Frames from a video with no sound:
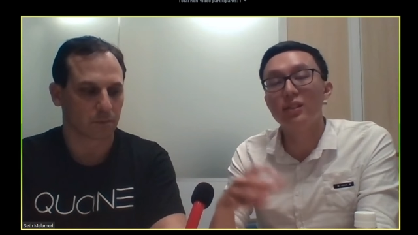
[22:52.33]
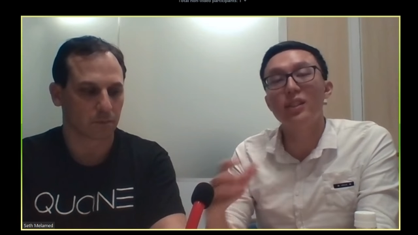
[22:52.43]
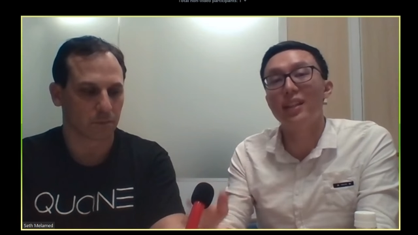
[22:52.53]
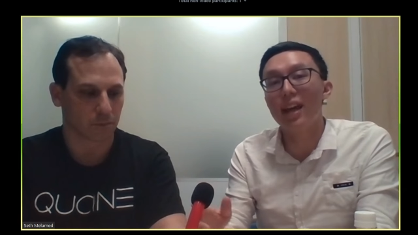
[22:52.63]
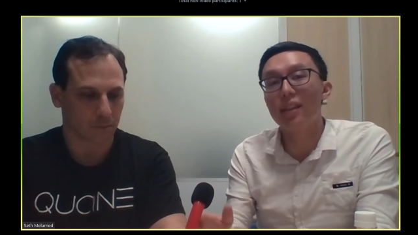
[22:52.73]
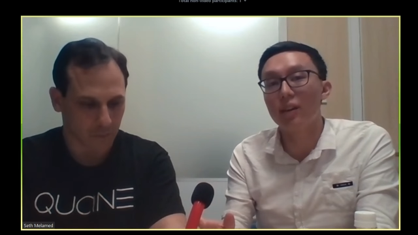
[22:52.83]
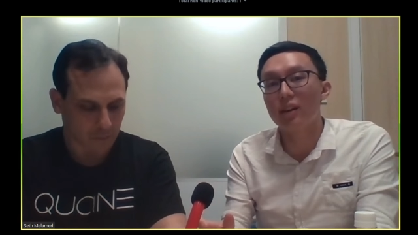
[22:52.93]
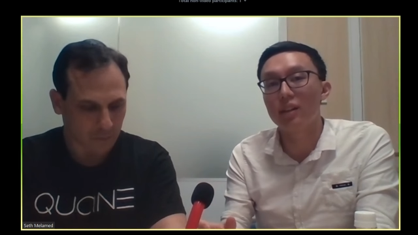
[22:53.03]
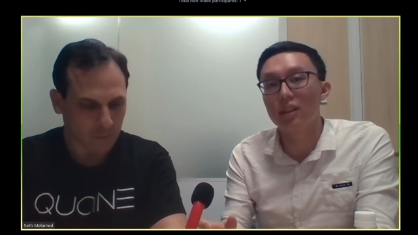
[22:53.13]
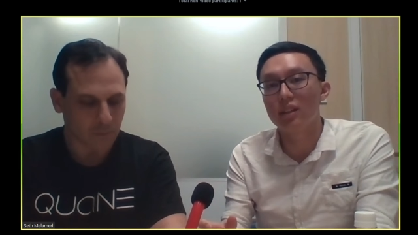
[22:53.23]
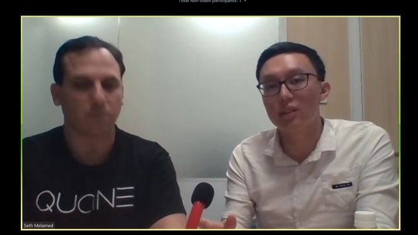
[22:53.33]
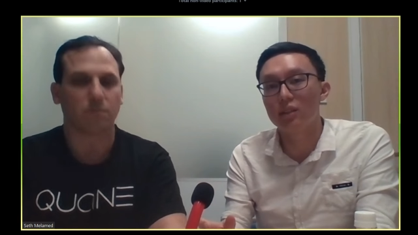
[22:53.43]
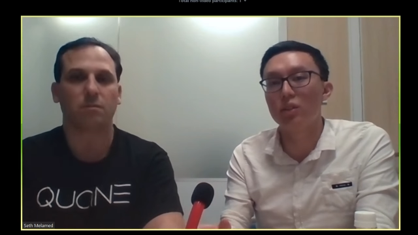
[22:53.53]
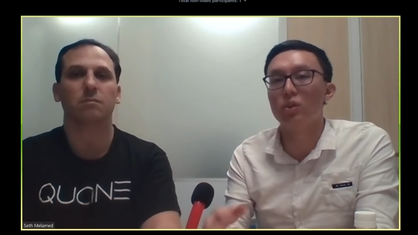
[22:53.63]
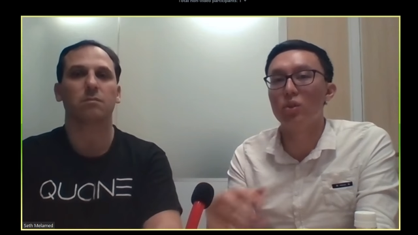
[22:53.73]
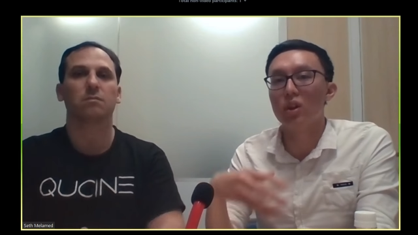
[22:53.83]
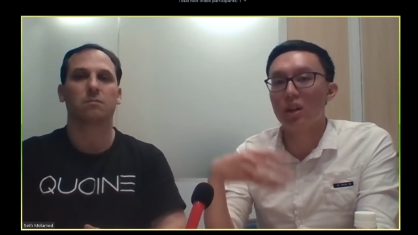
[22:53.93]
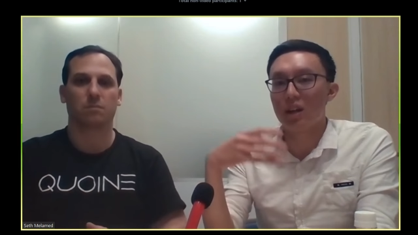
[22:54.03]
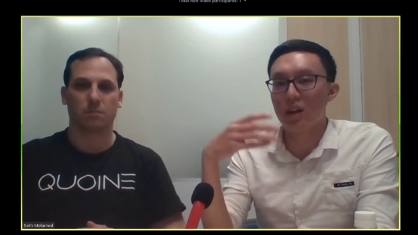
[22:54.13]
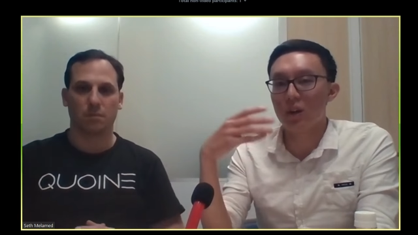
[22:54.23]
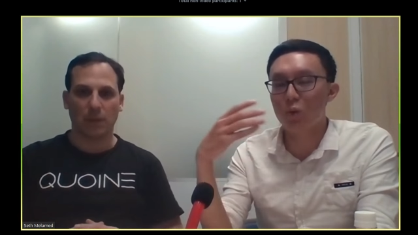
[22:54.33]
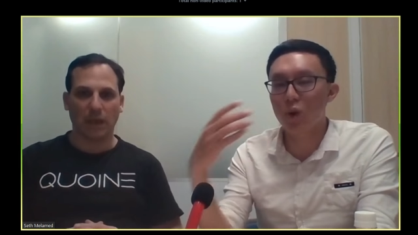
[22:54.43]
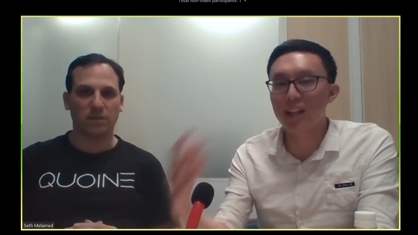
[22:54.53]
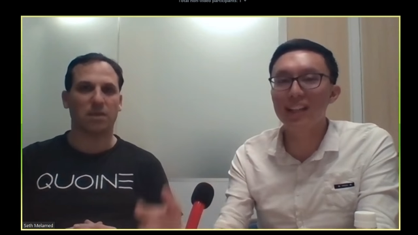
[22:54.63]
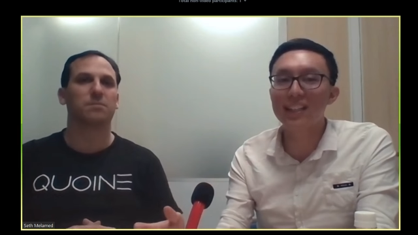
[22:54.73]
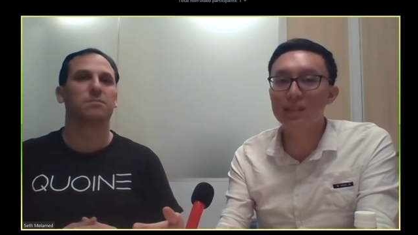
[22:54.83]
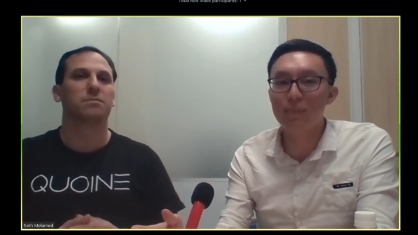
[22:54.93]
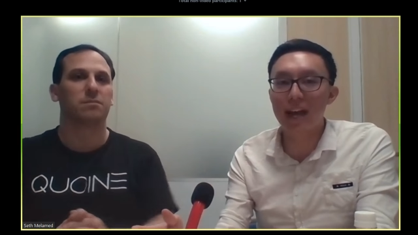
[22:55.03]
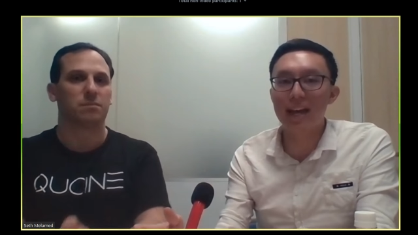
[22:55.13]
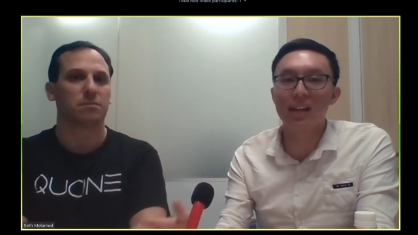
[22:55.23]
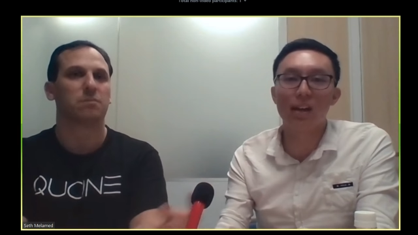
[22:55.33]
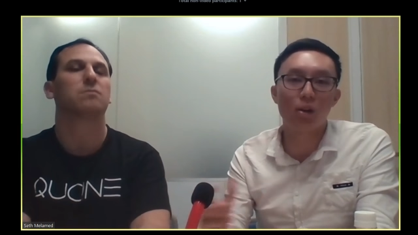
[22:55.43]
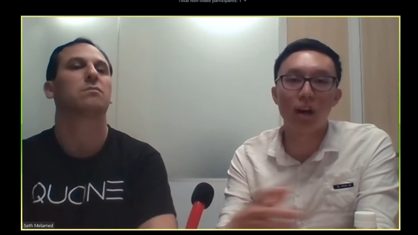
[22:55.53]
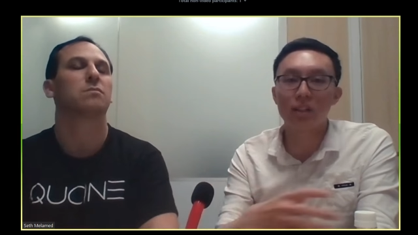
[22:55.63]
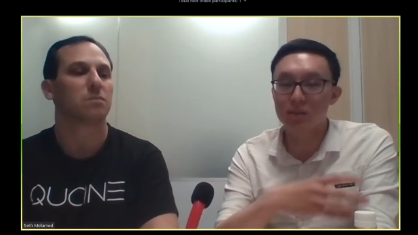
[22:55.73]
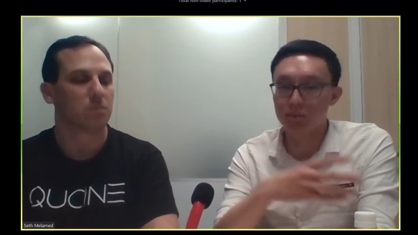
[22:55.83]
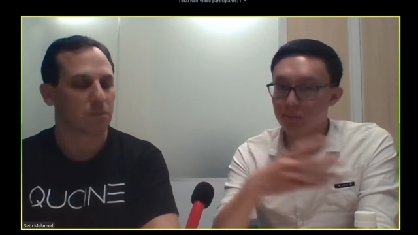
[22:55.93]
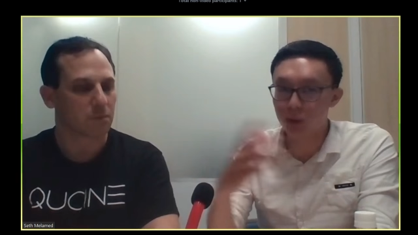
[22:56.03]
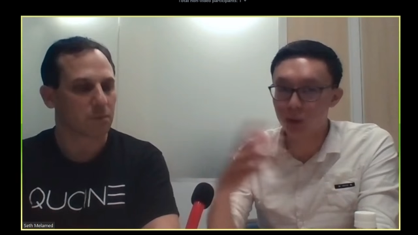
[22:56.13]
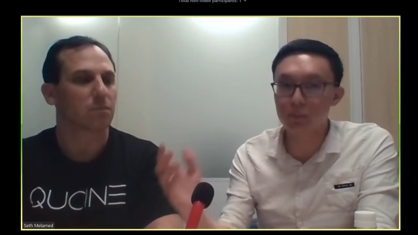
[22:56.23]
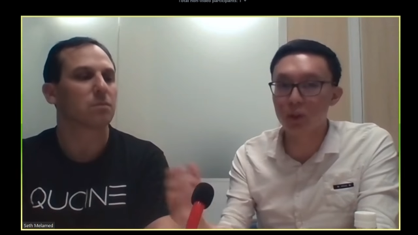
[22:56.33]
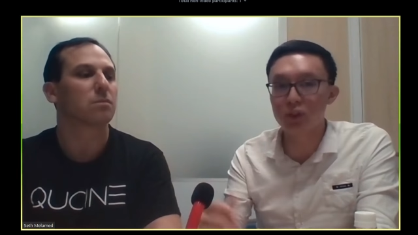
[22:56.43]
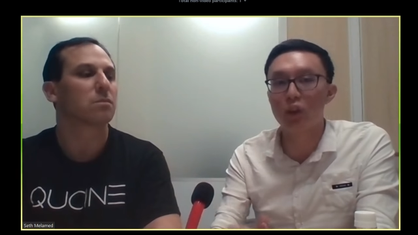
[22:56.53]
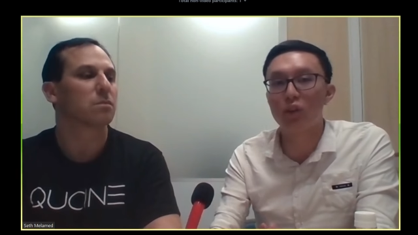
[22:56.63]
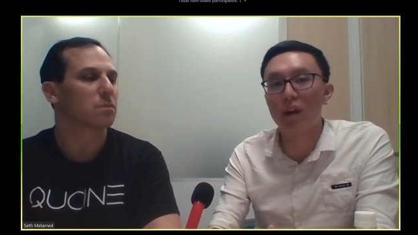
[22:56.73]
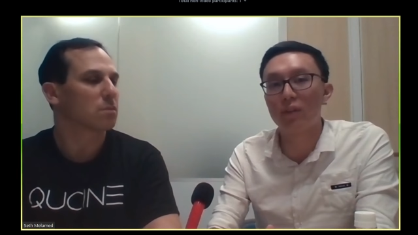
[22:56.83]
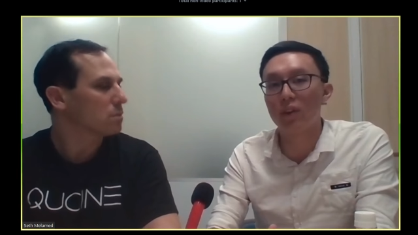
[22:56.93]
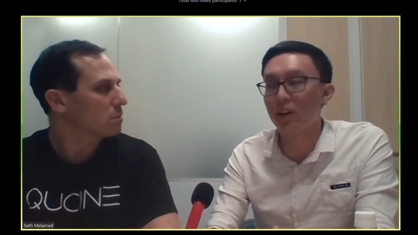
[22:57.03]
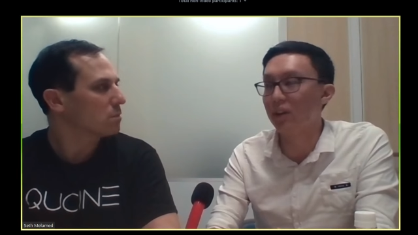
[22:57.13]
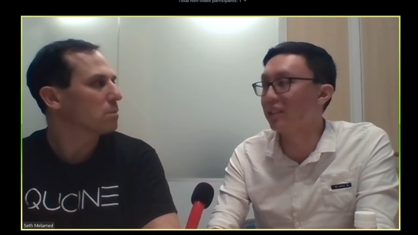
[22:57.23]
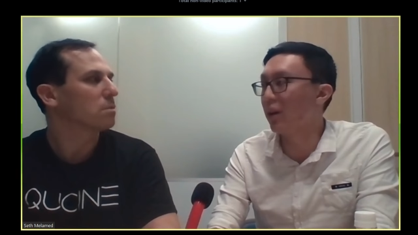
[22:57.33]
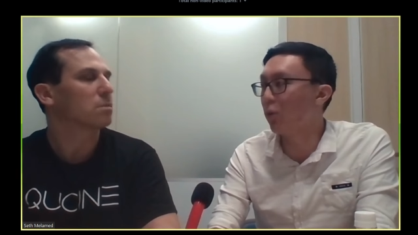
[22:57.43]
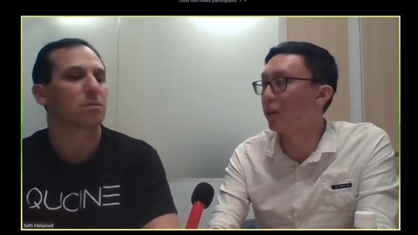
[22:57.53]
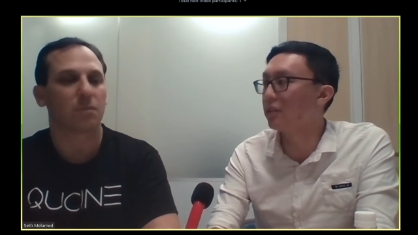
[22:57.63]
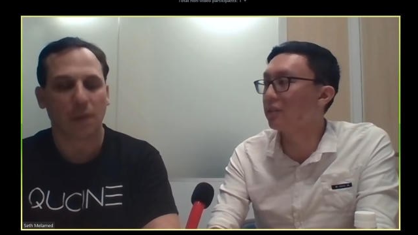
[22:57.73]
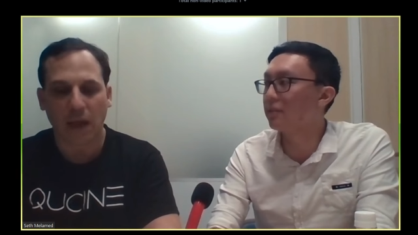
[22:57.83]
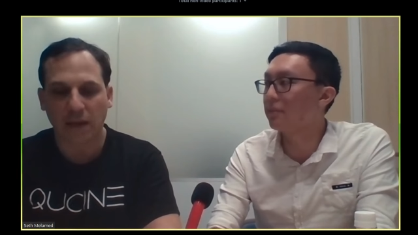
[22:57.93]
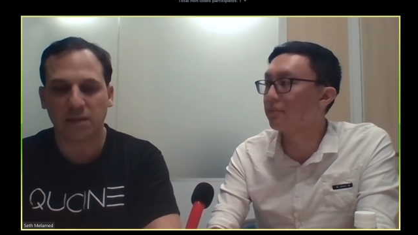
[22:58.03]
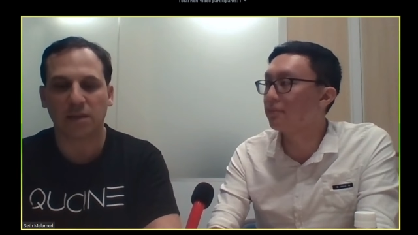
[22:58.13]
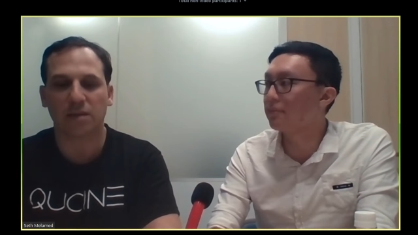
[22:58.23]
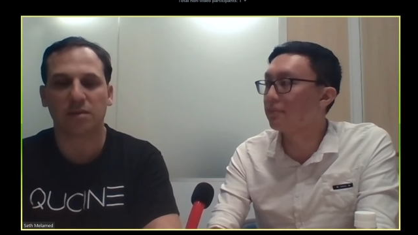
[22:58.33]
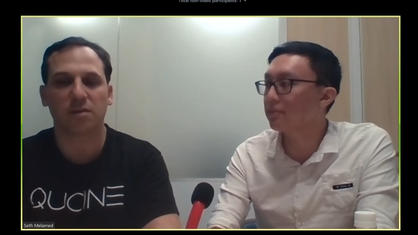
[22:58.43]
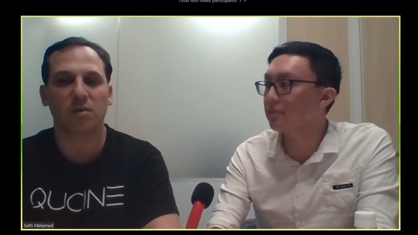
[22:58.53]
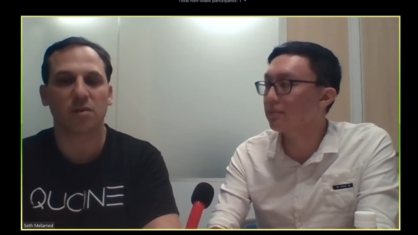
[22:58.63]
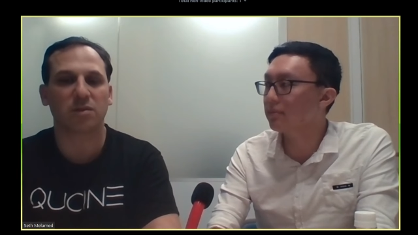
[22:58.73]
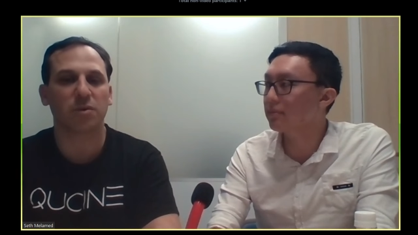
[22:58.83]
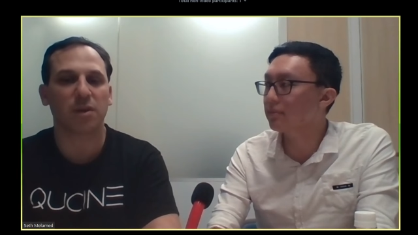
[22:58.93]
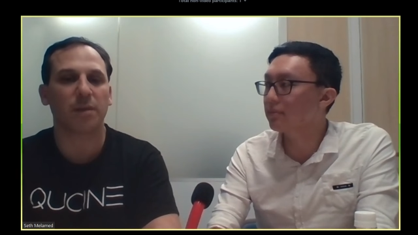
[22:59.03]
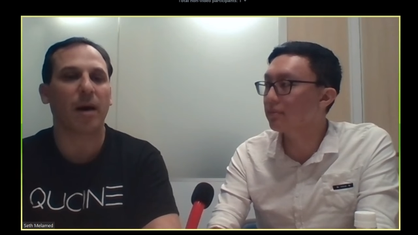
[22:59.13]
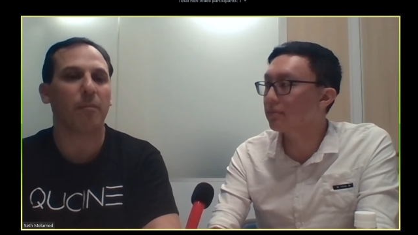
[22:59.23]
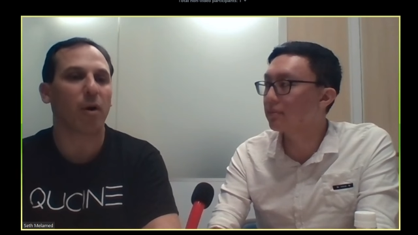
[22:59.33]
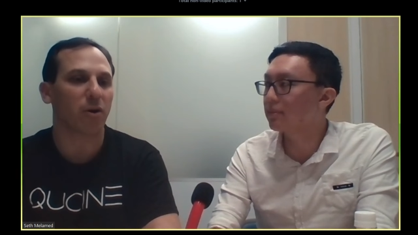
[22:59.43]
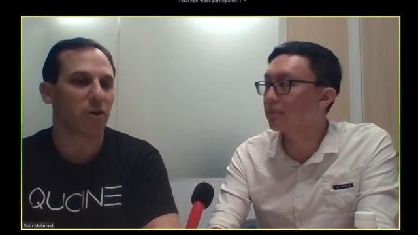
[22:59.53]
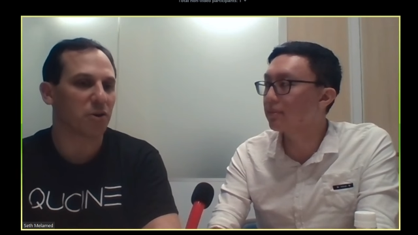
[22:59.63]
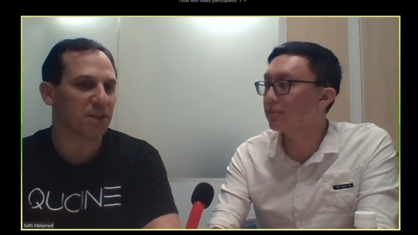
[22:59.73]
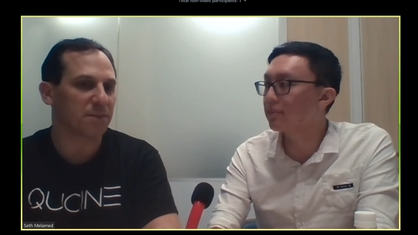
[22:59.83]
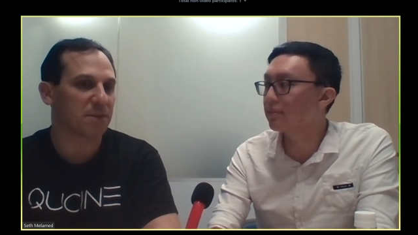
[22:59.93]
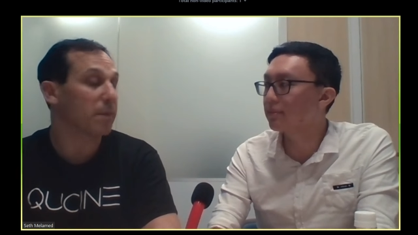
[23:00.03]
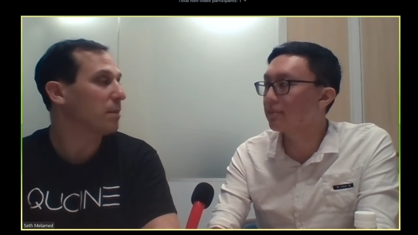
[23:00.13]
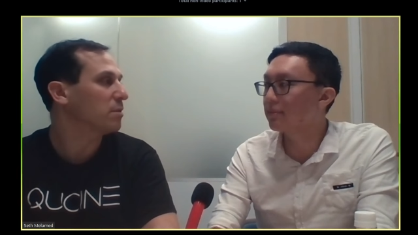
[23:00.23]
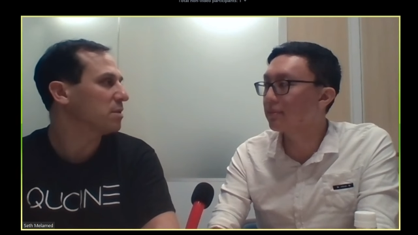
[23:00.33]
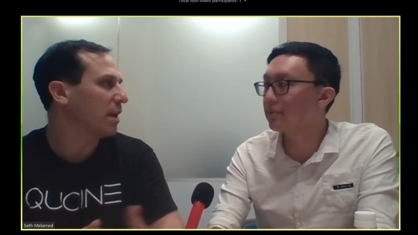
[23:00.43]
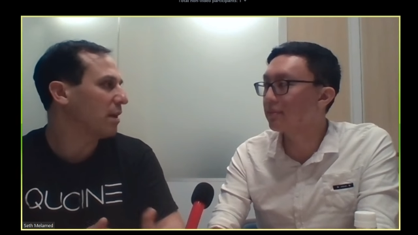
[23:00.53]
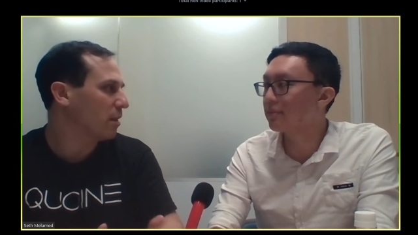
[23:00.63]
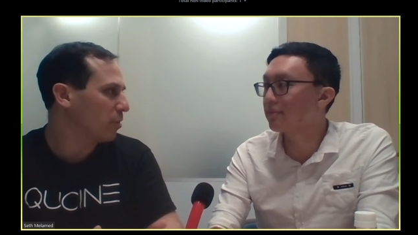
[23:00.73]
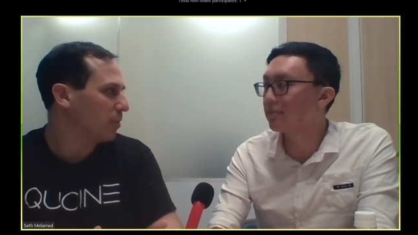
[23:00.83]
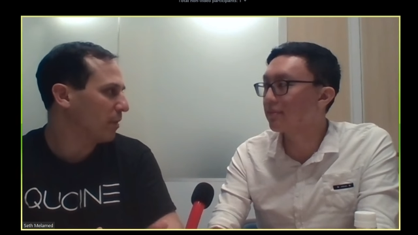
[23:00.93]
Speaker 1: together to quickly expand across multiple geographical areas at once.
Speaker 2: I see. So it's really about partnerships to be able to scale up your